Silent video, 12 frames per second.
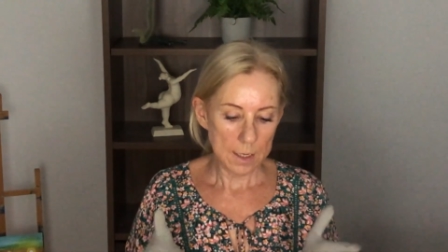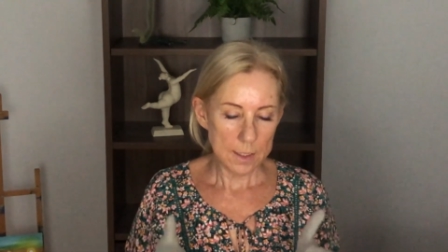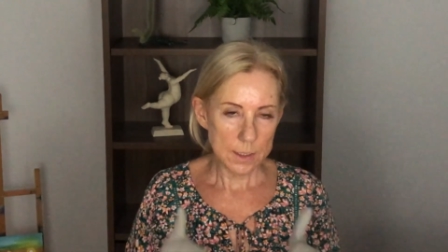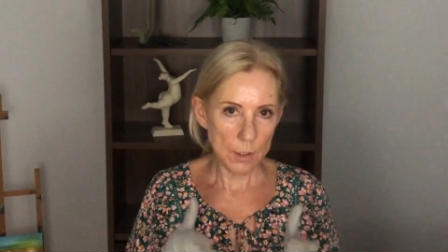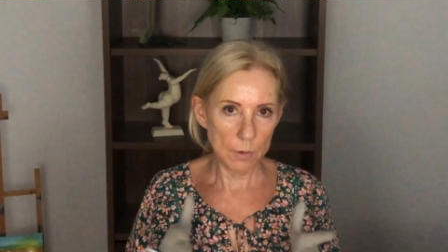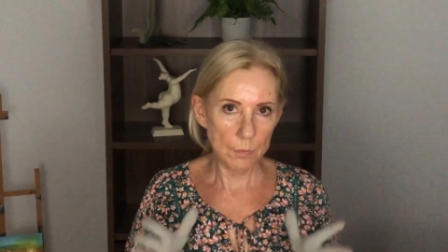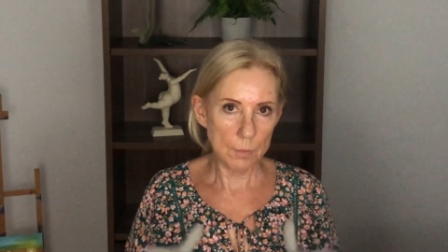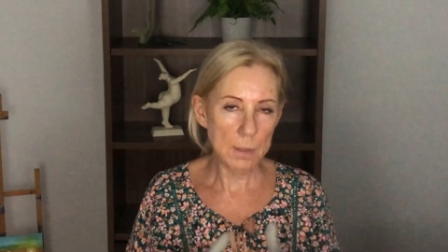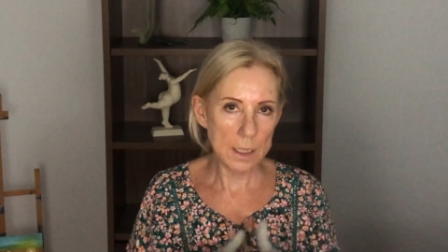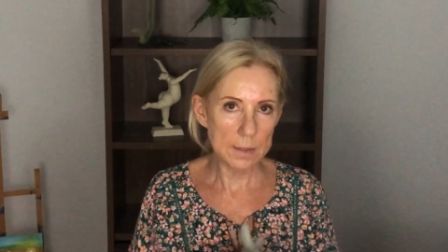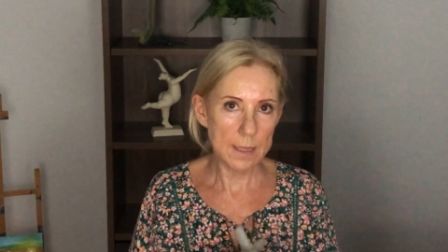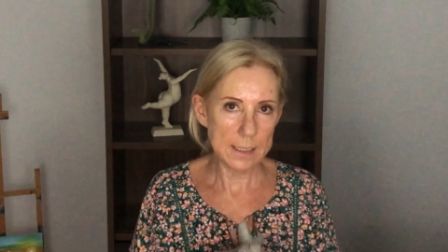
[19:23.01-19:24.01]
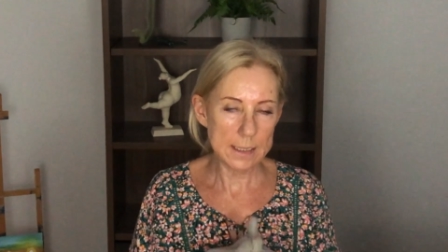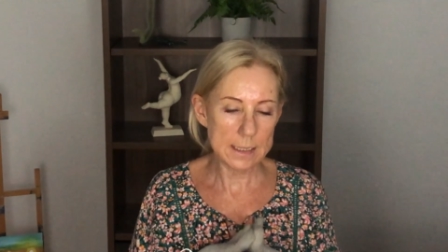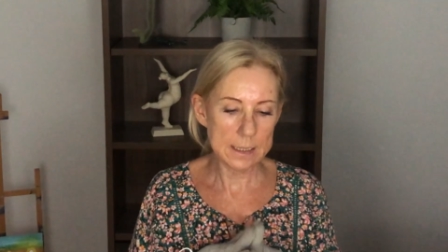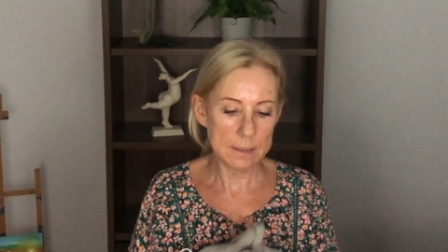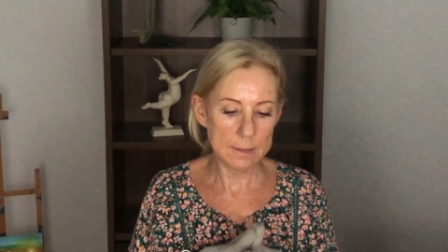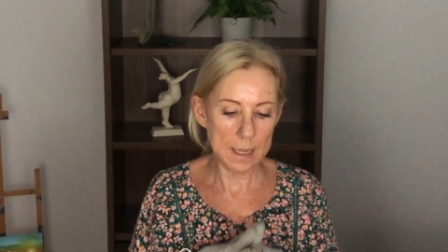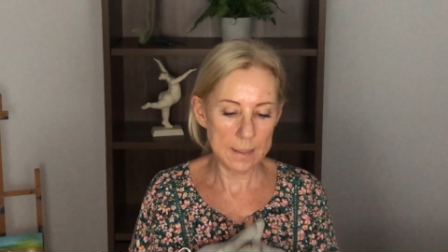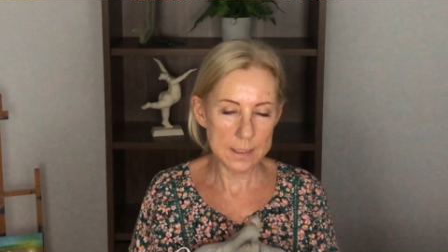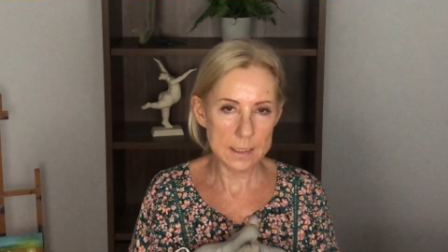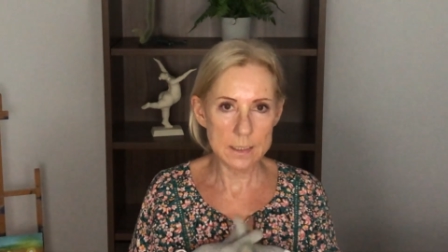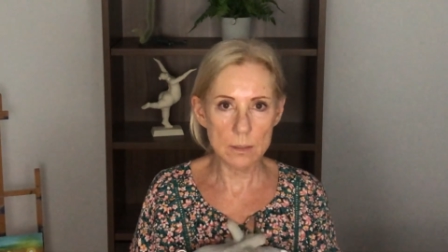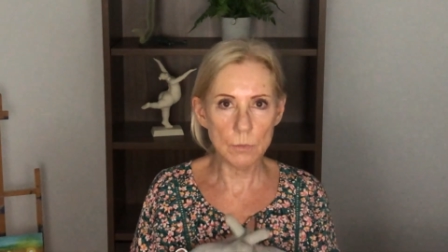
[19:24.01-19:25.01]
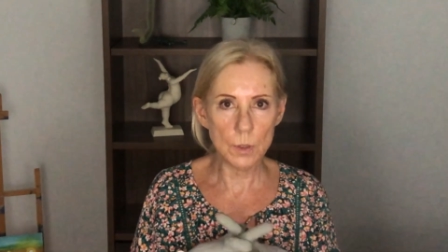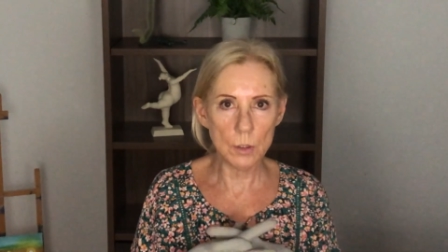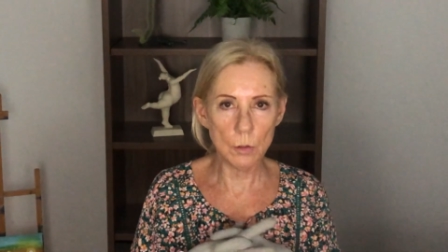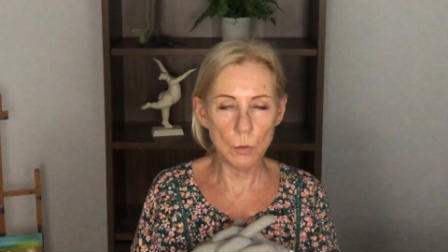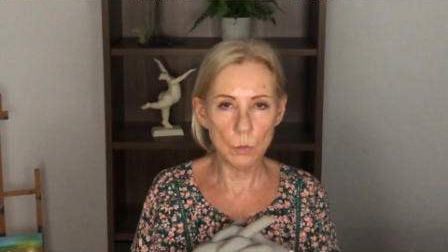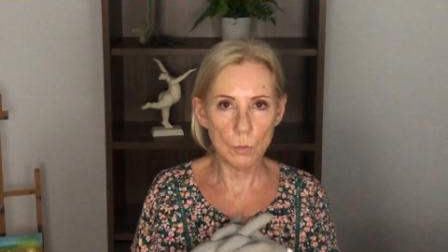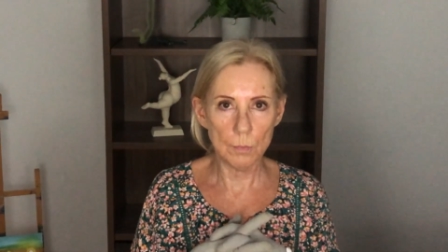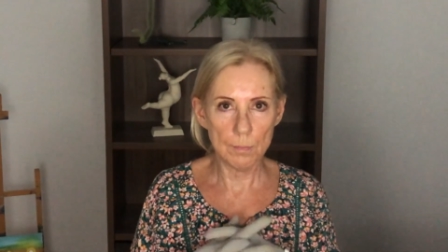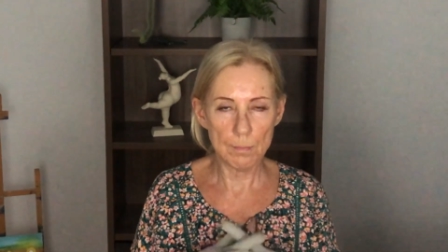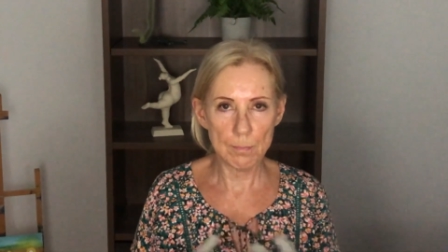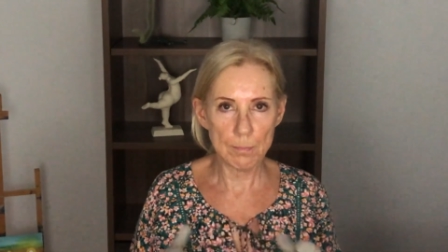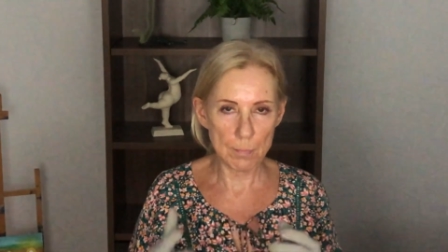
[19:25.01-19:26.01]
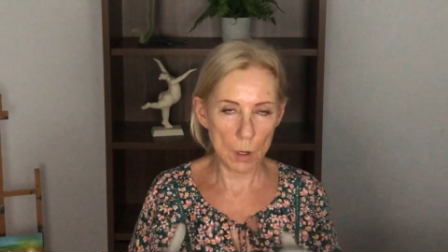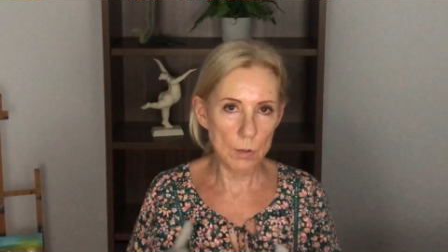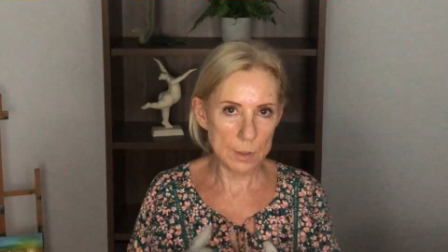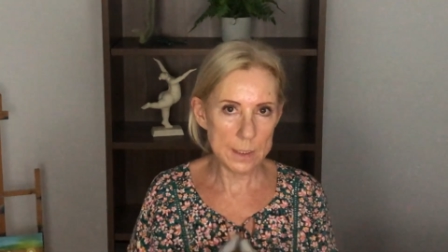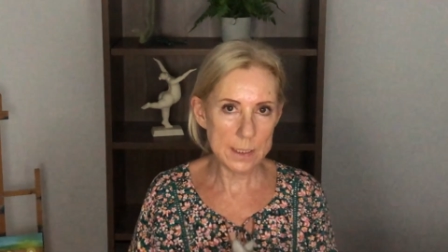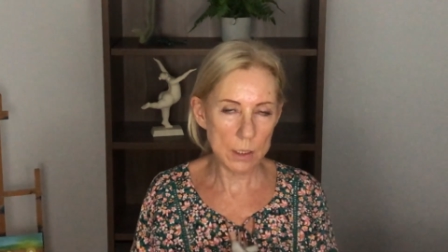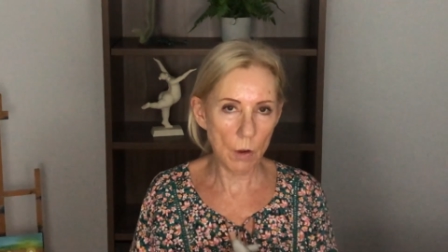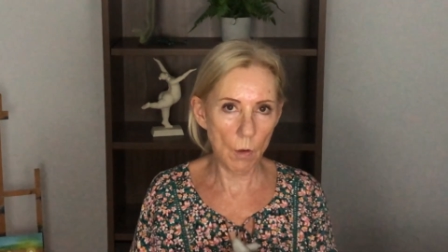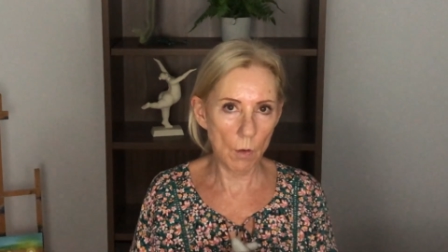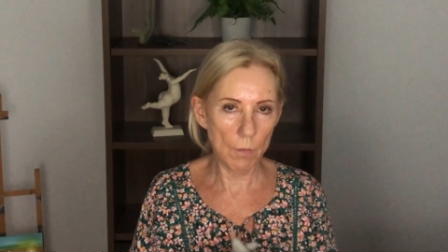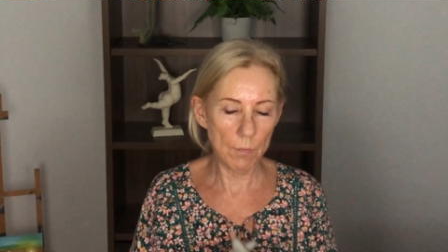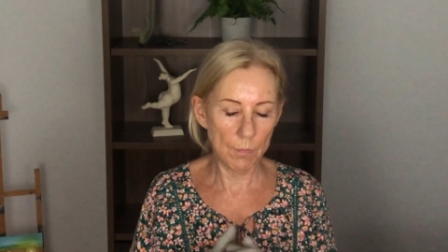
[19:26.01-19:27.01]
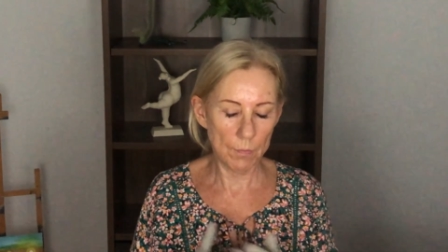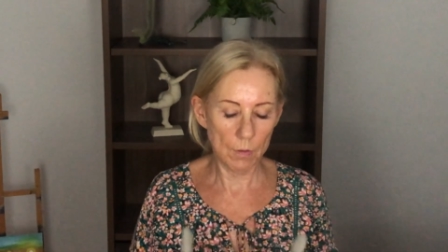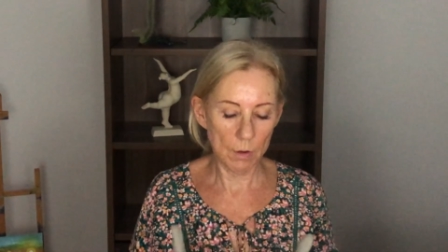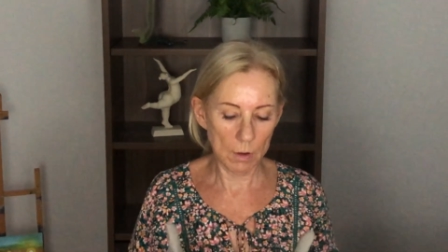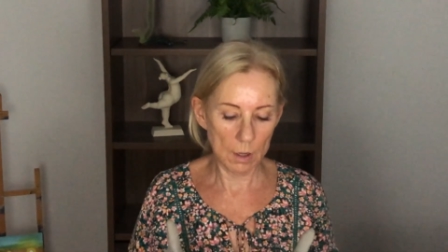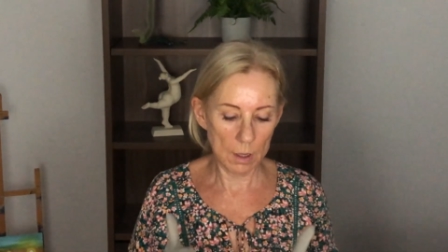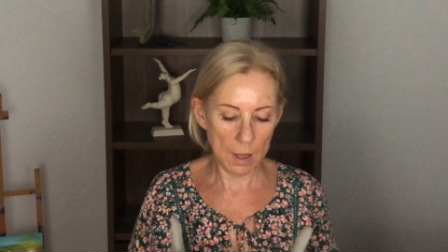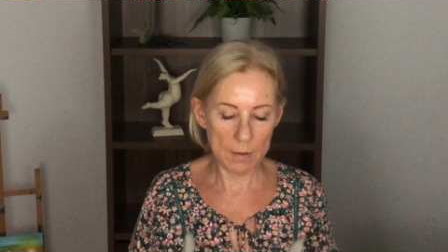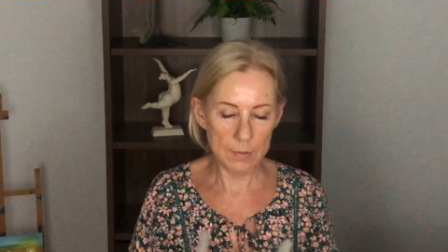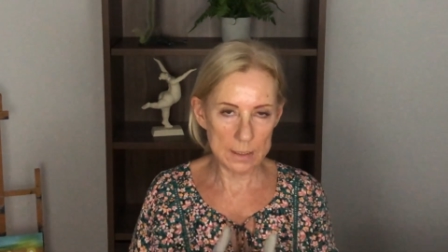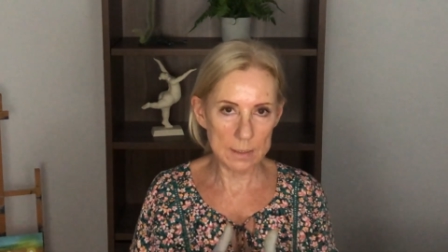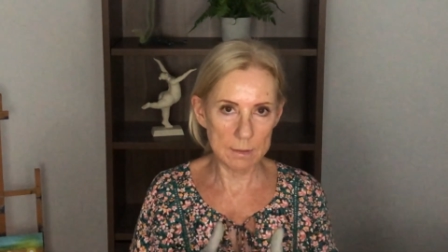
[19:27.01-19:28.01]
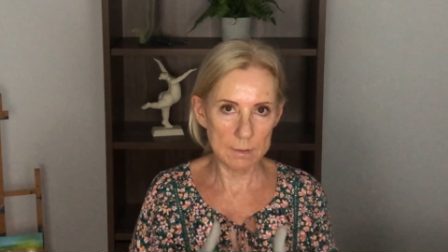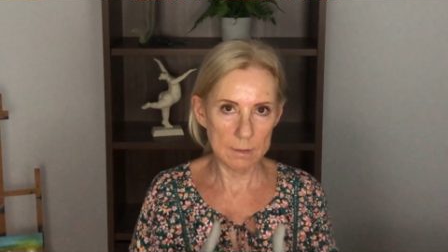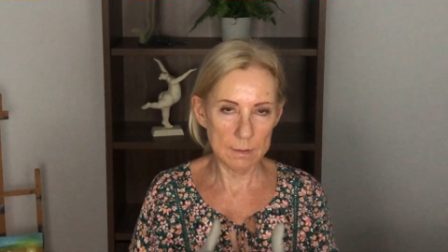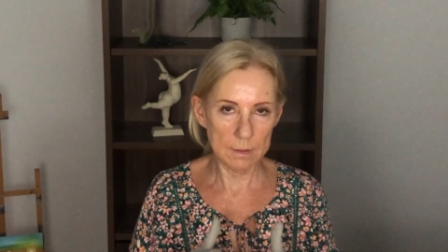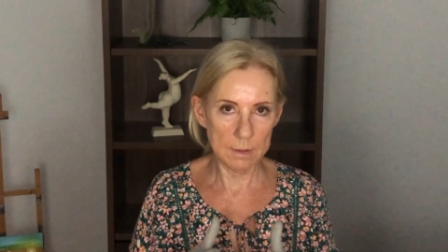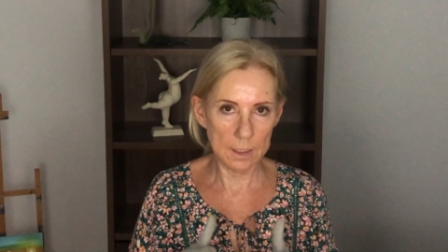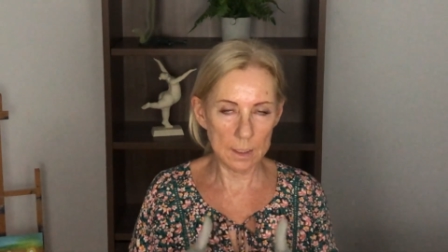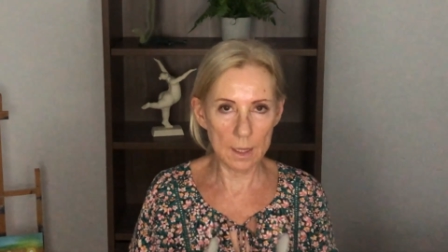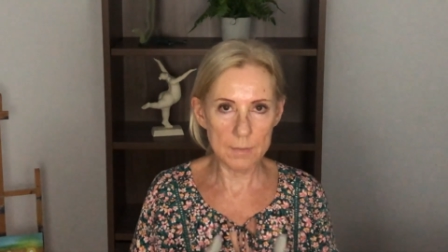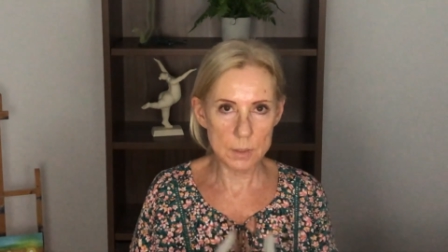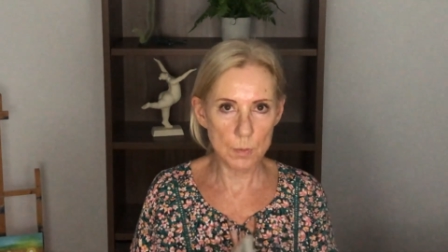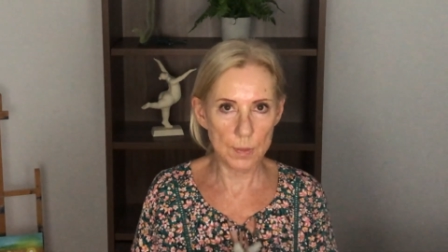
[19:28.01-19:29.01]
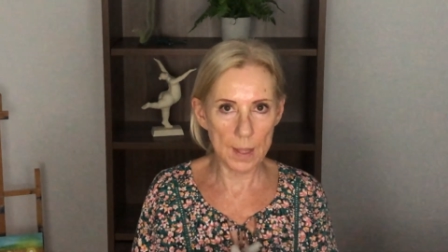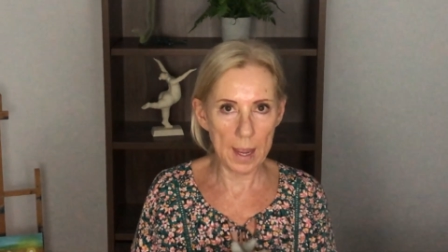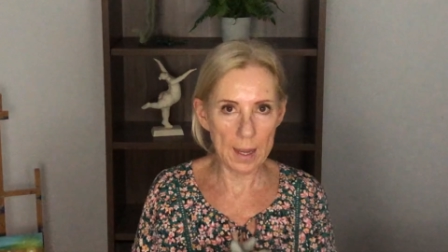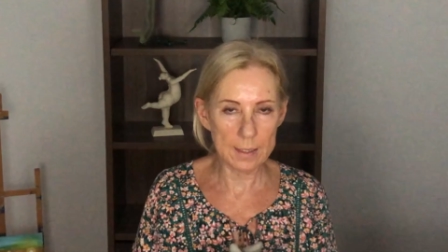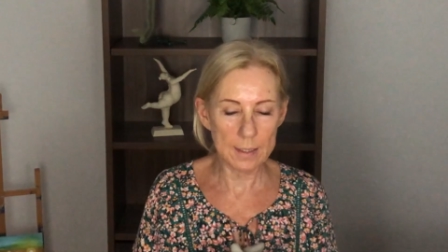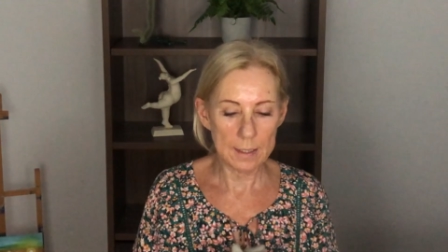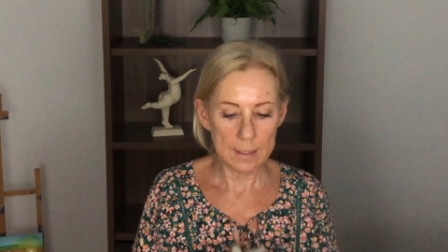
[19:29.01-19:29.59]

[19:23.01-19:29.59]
So for me, that's the real bonus of having the gloves with the hack.